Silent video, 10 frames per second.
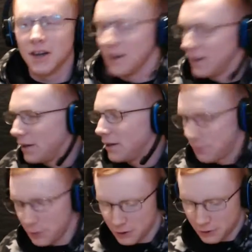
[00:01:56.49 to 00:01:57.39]
uh, in
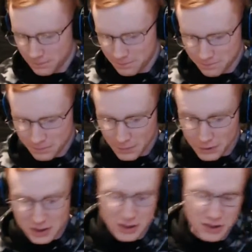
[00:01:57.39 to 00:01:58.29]
opinion. But
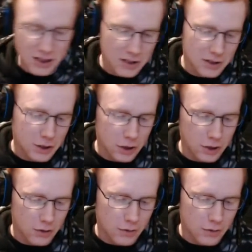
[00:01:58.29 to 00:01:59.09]
this is season two.